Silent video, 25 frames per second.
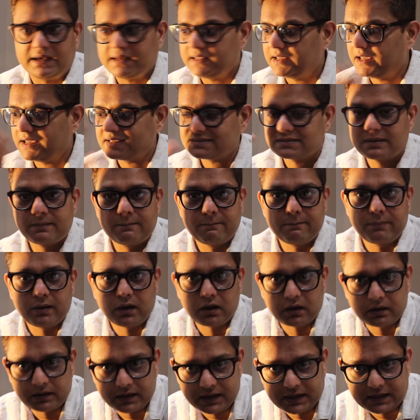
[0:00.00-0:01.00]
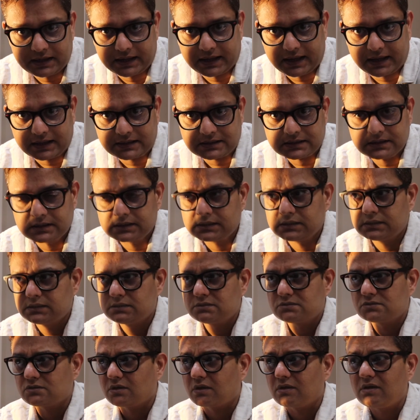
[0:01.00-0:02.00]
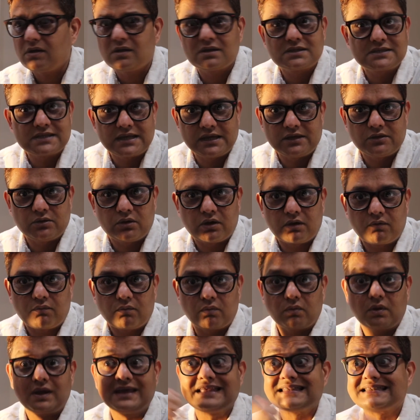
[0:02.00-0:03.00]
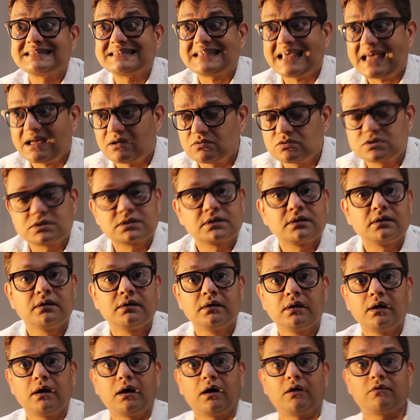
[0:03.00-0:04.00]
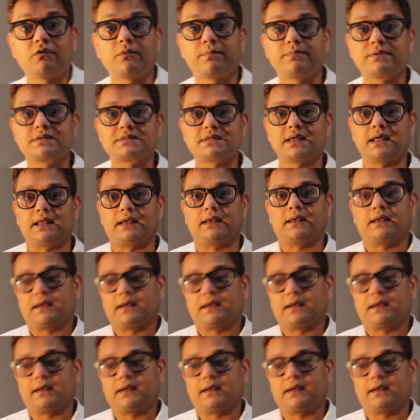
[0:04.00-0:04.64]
It hasn't burned in yet. So I can't tell you how it sounds 100%.